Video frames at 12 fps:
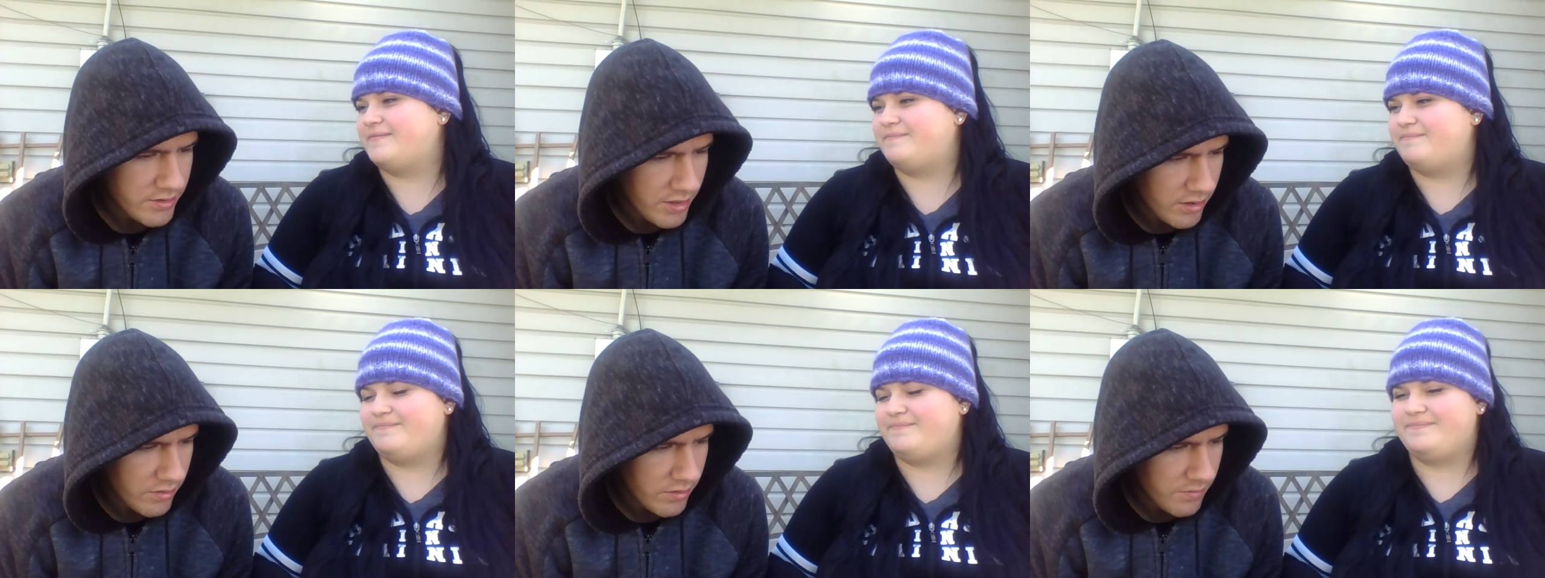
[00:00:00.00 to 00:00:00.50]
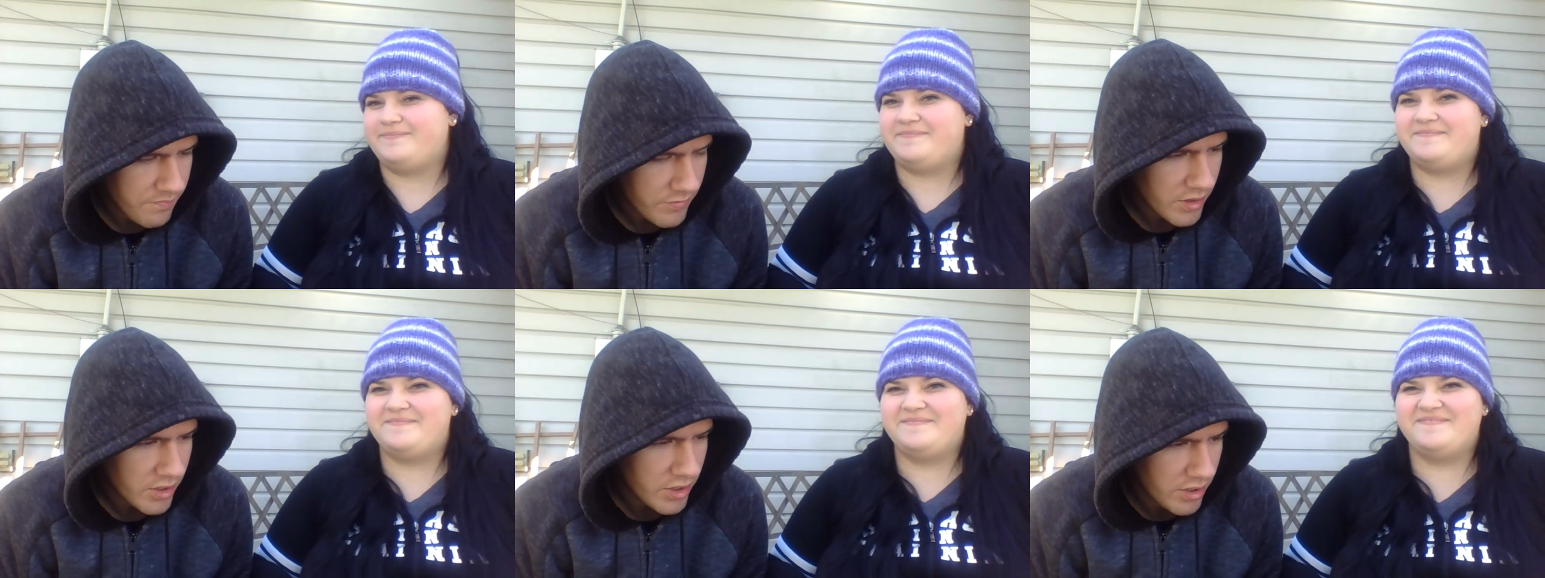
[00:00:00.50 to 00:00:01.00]
Speaker 1: no.
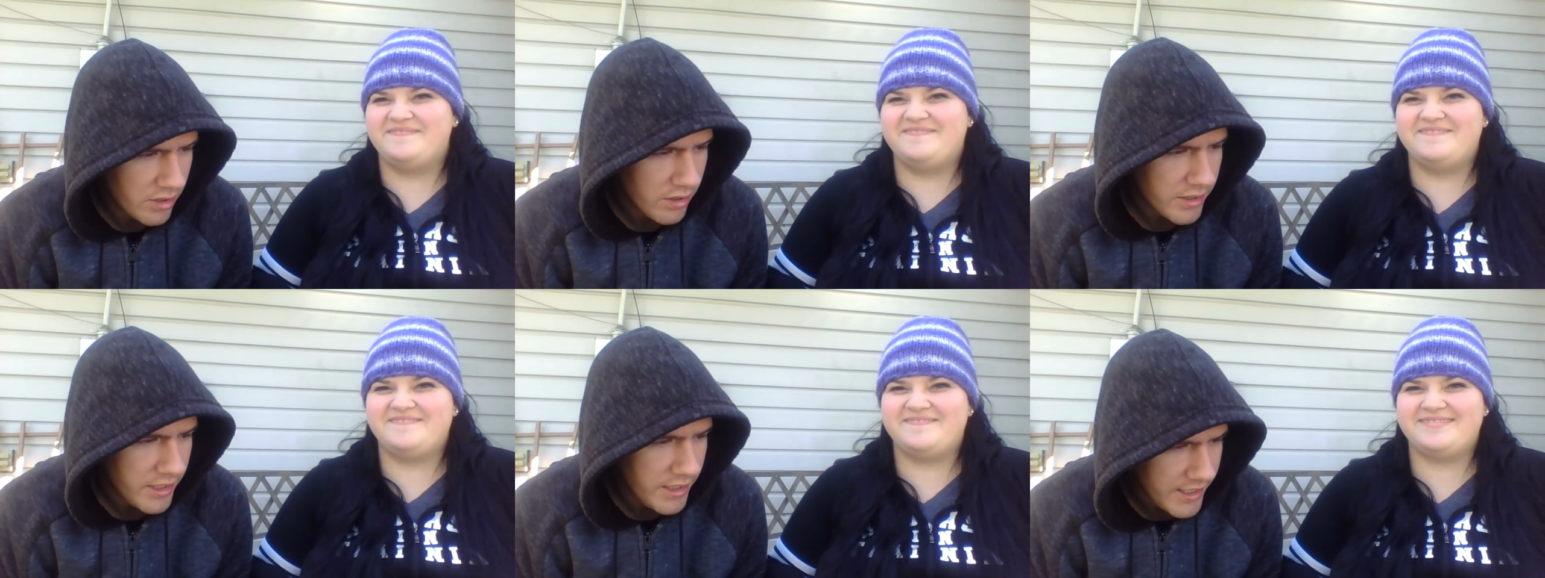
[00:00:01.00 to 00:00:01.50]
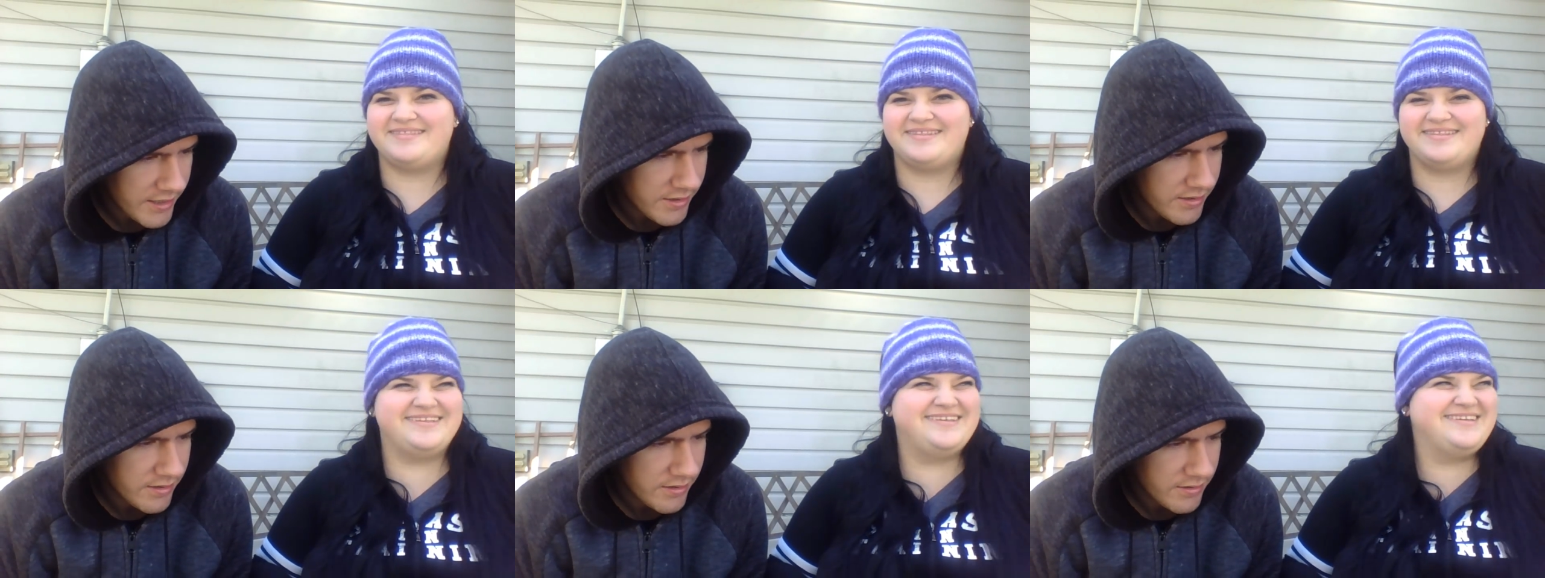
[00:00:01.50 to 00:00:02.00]
Good looking,
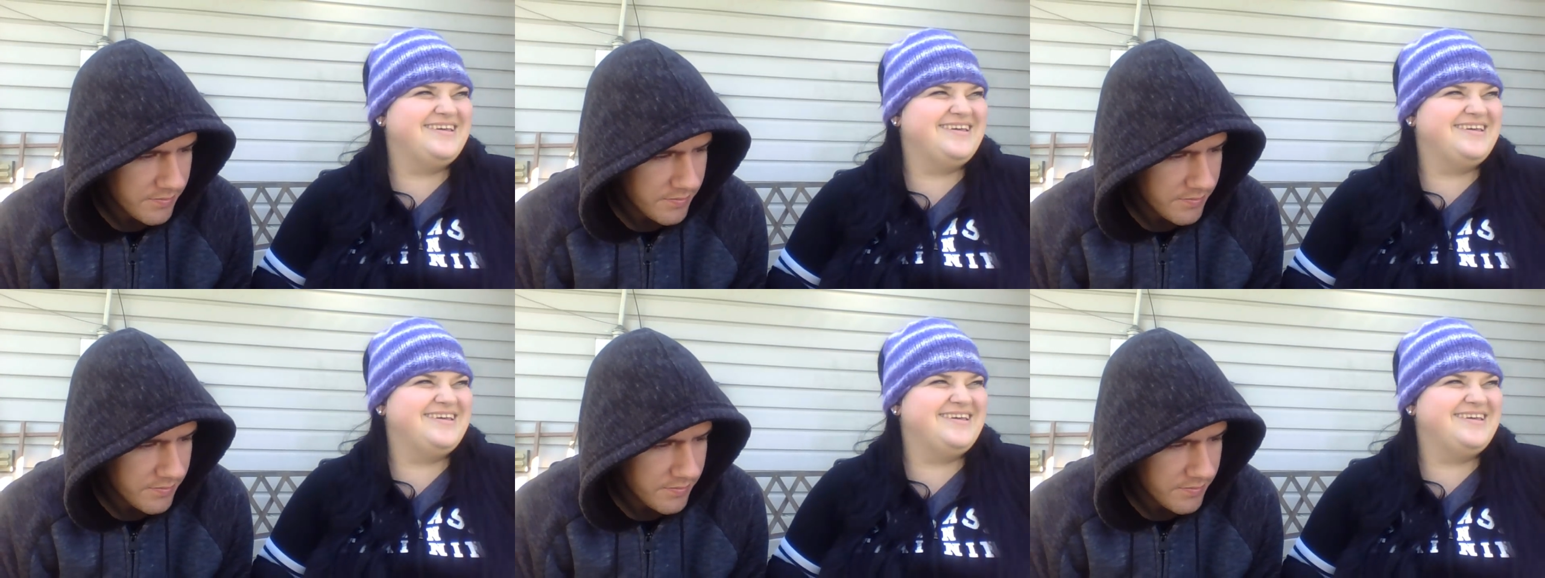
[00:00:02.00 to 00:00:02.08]
yes.